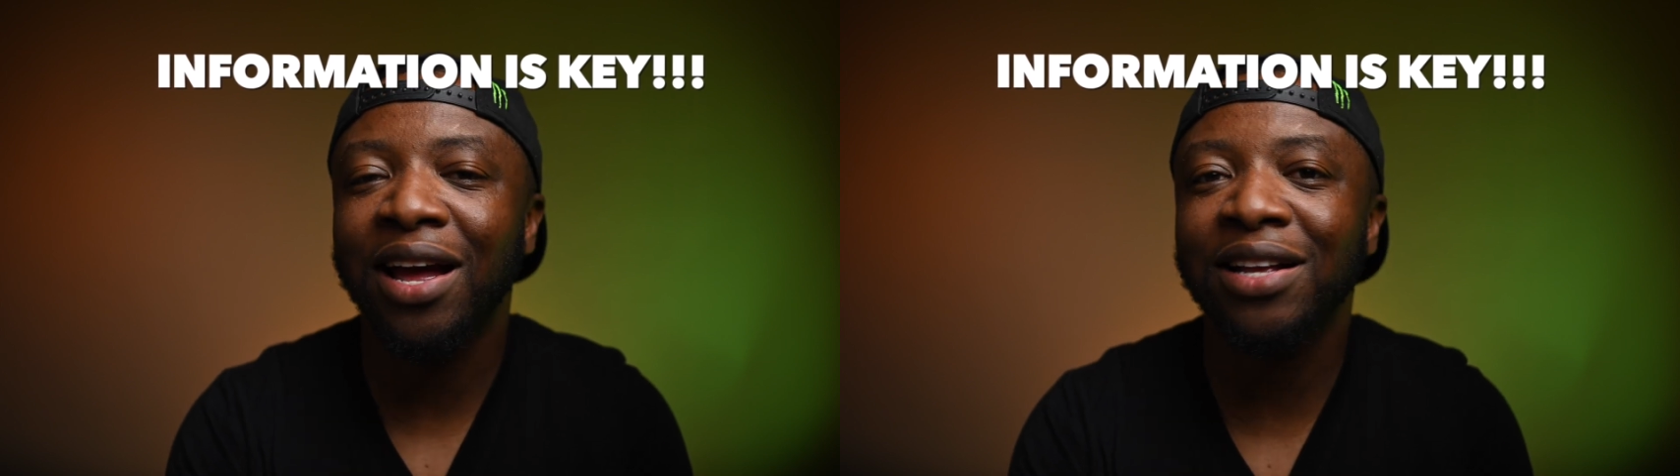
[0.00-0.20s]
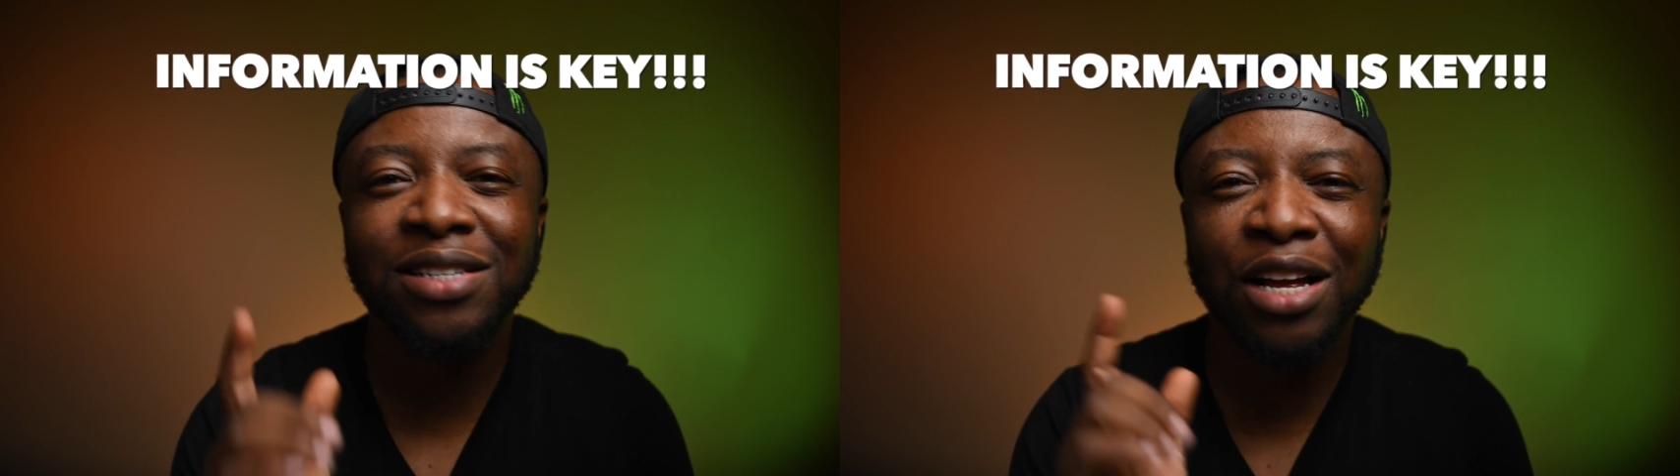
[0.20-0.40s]

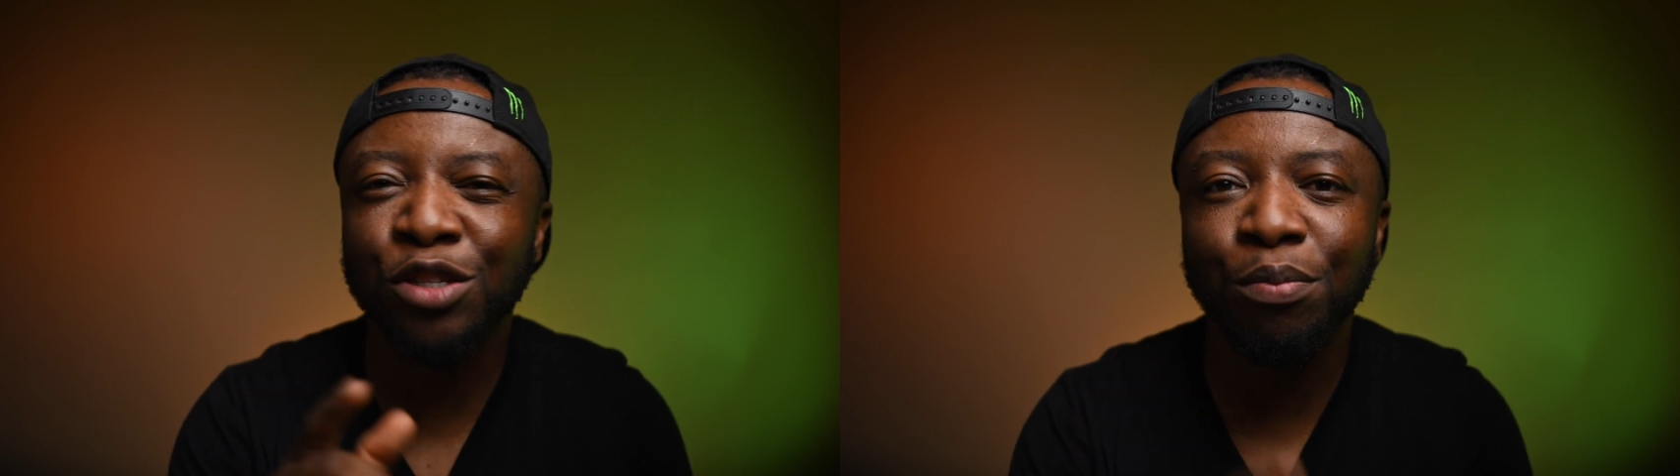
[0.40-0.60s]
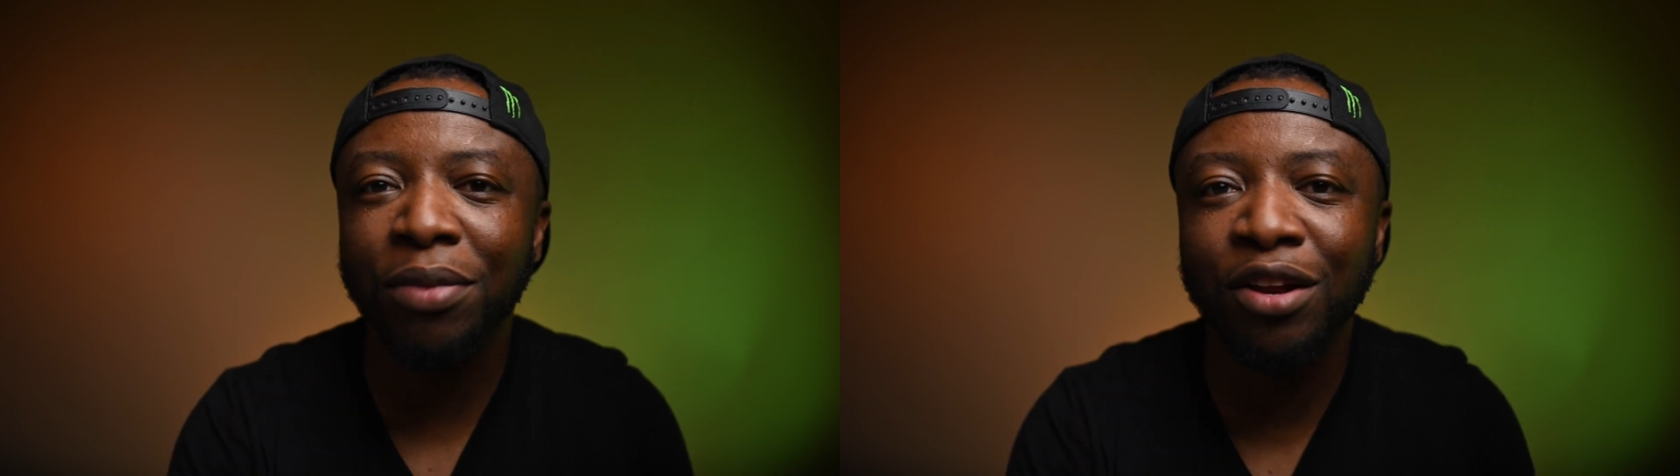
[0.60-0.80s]
and start
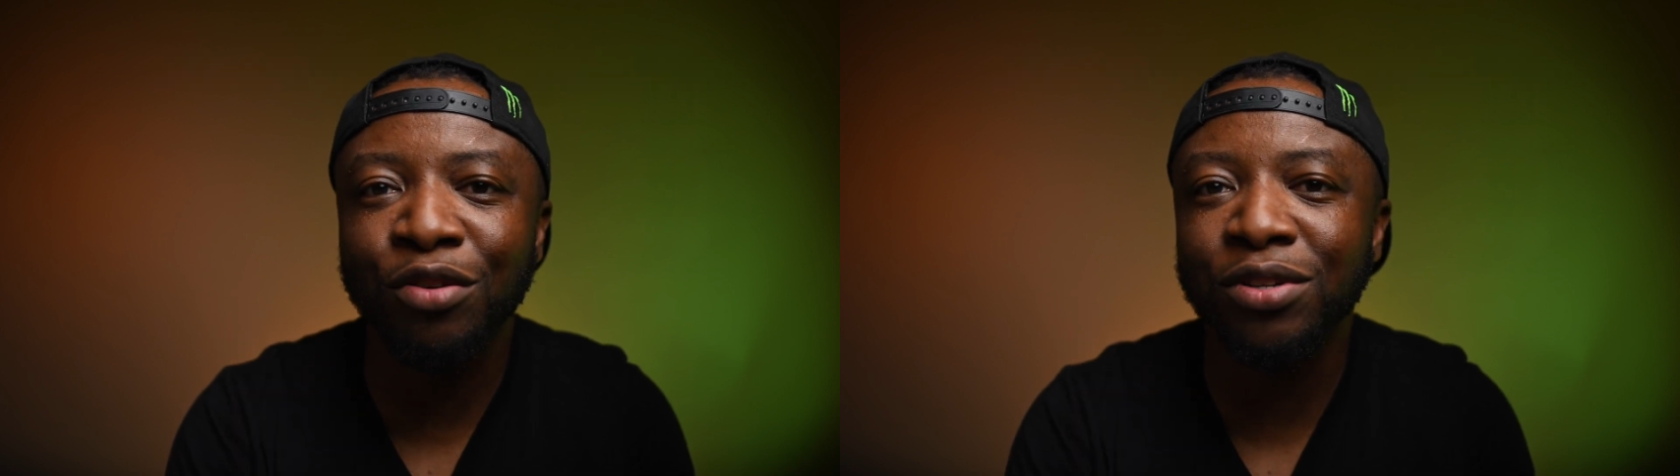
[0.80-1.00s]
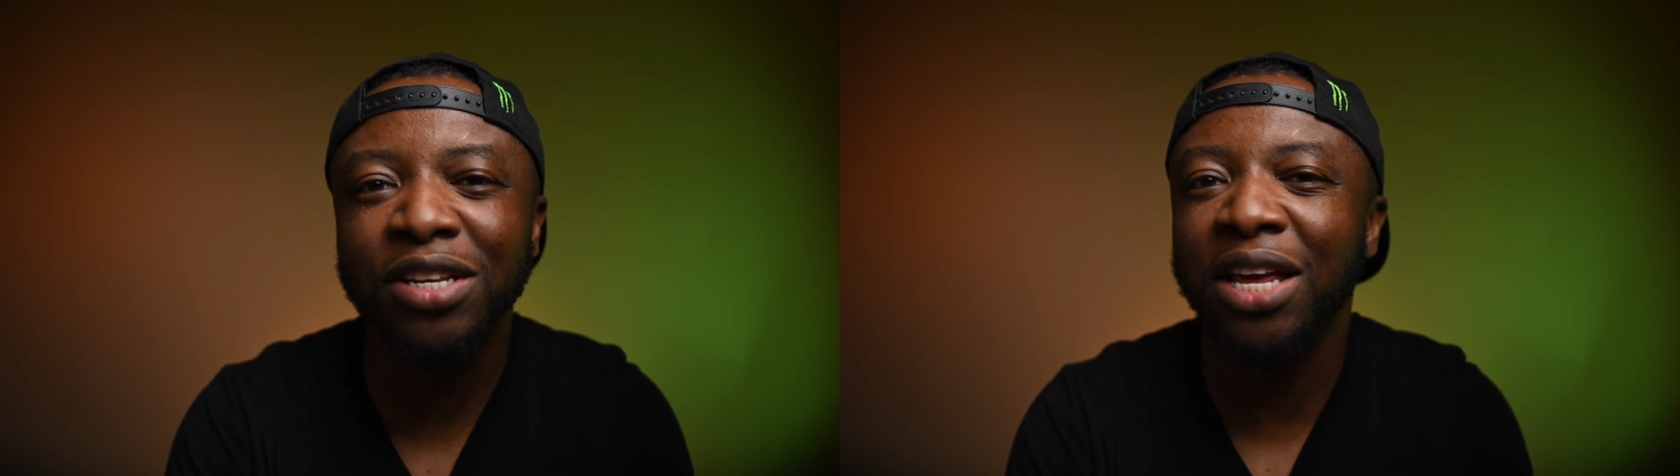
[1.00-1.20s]
to make
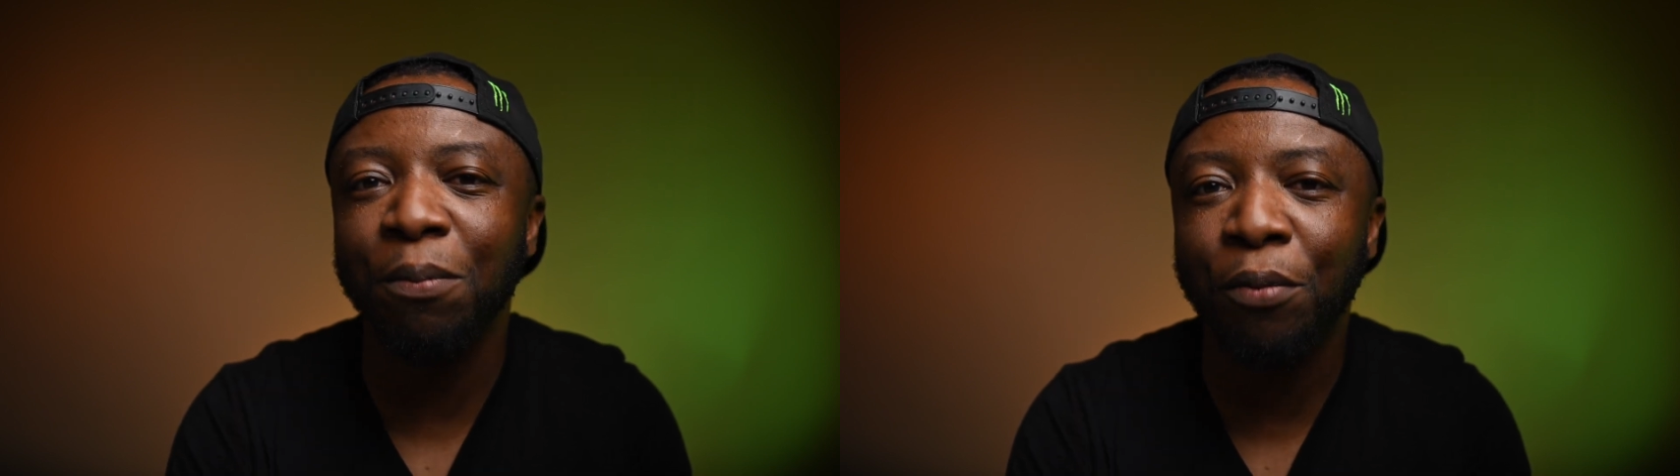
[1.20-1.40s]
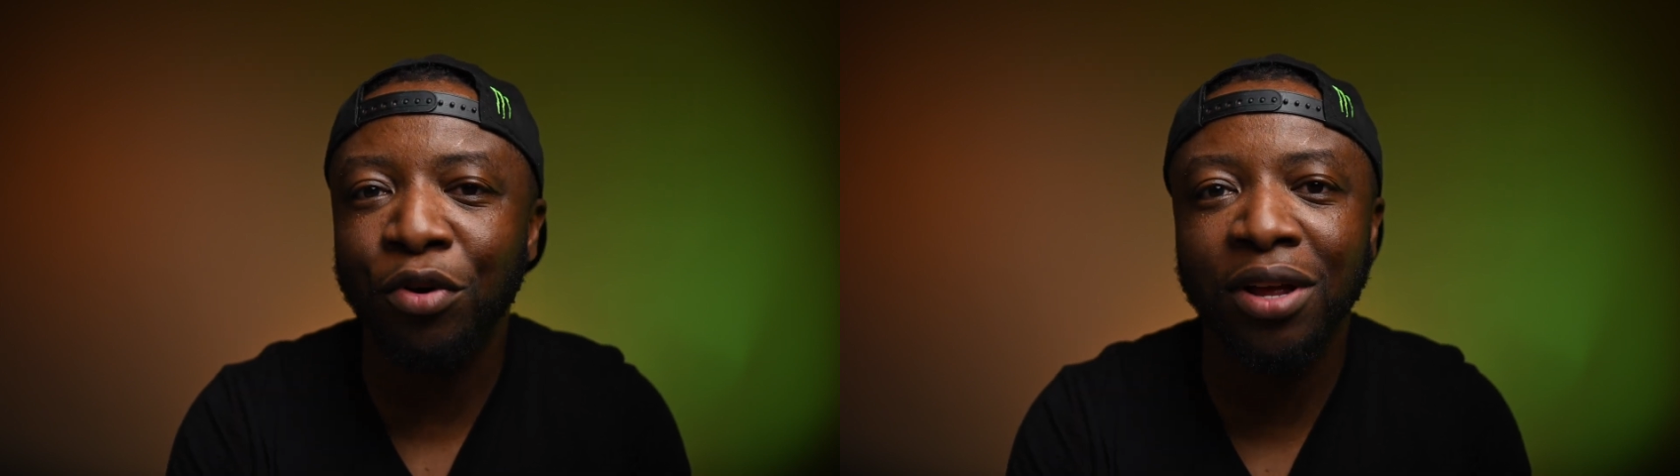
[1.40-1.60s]
those
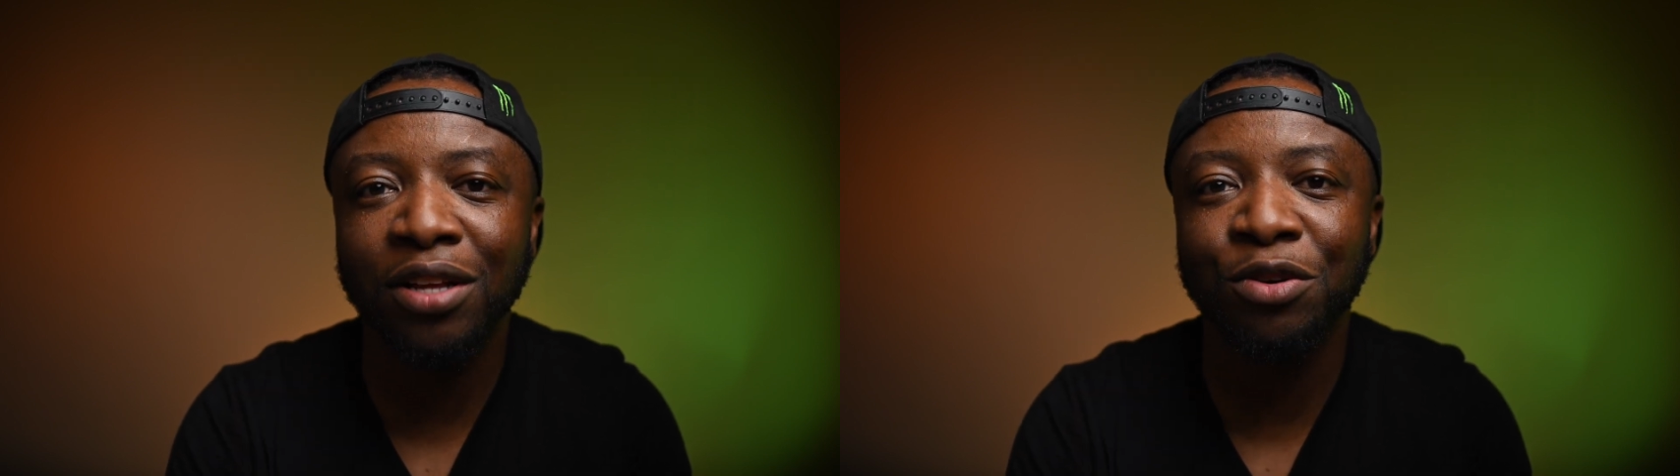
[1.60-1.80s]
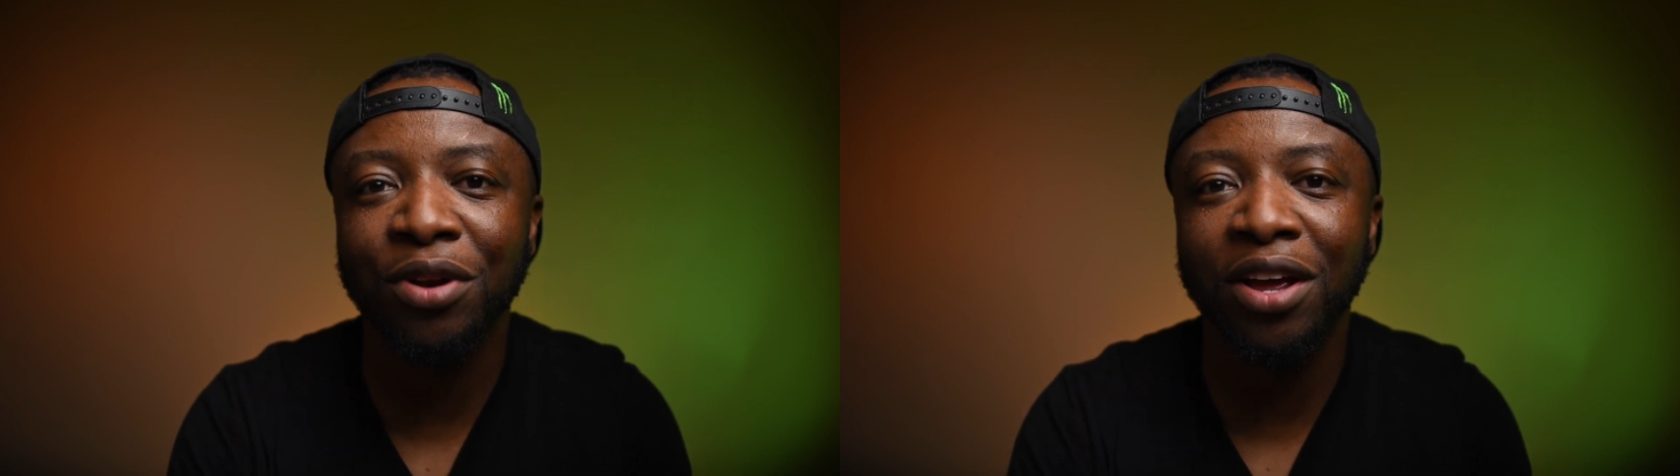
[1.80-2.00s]

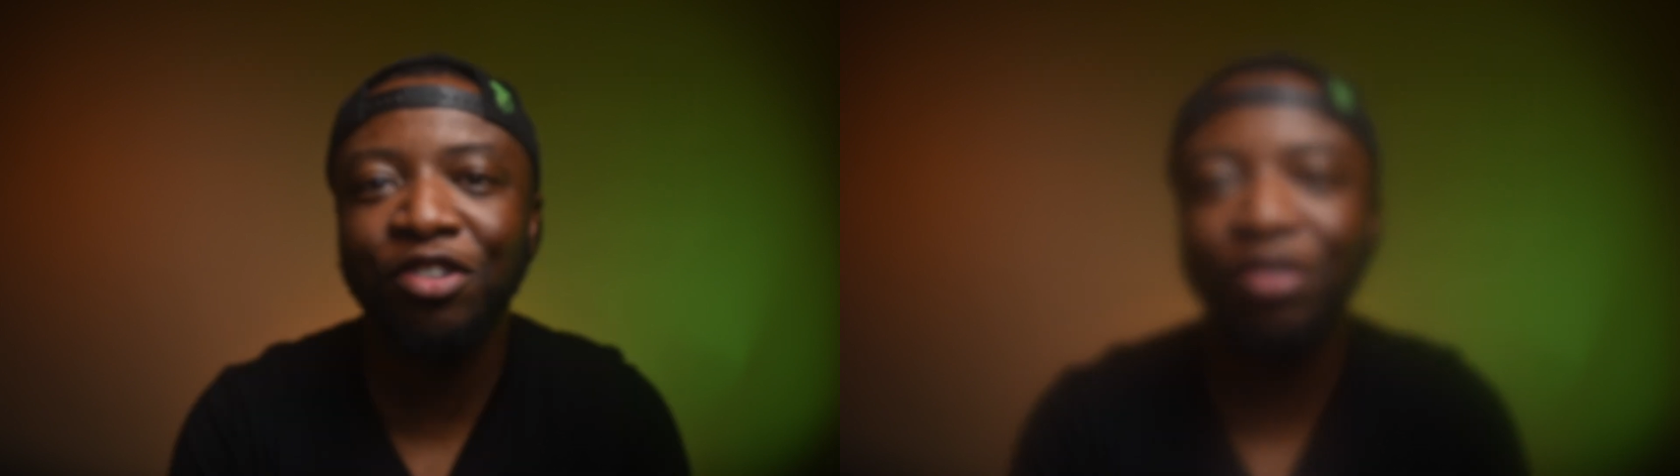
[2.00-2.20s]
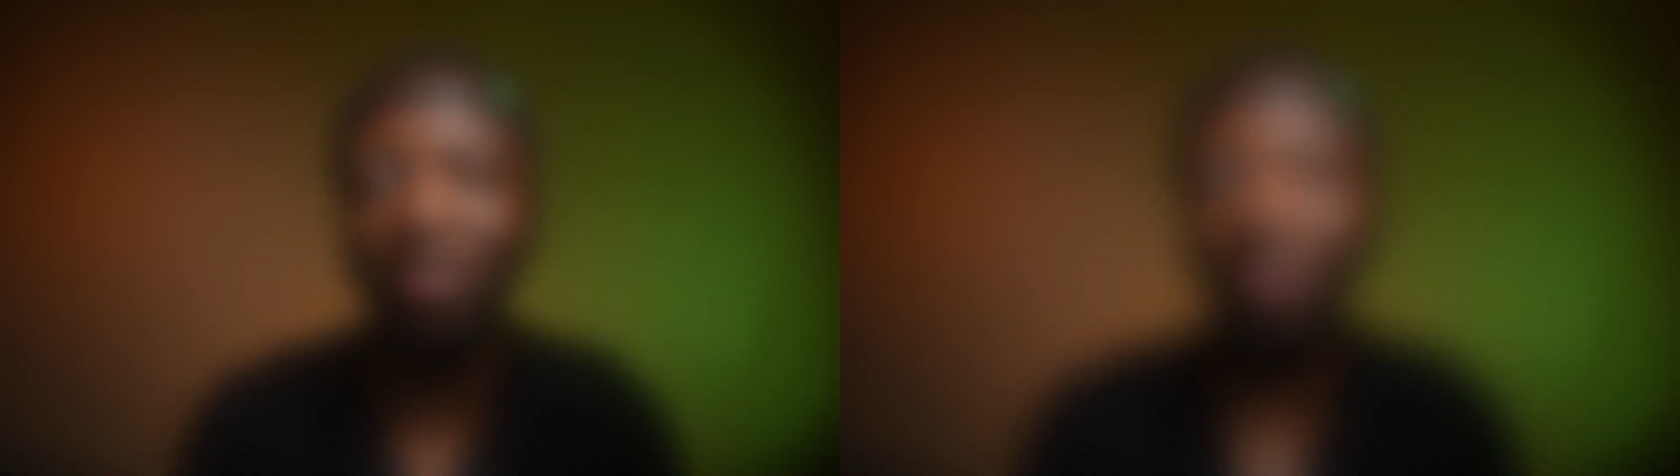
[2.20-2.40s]
important
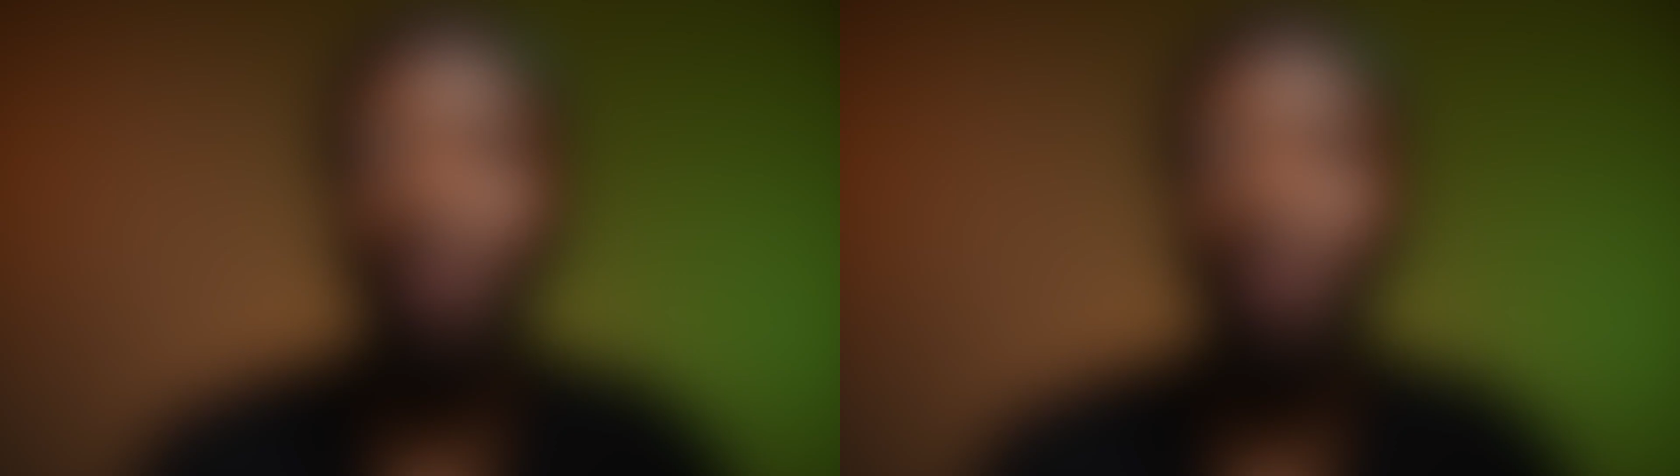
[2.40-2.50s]
connections.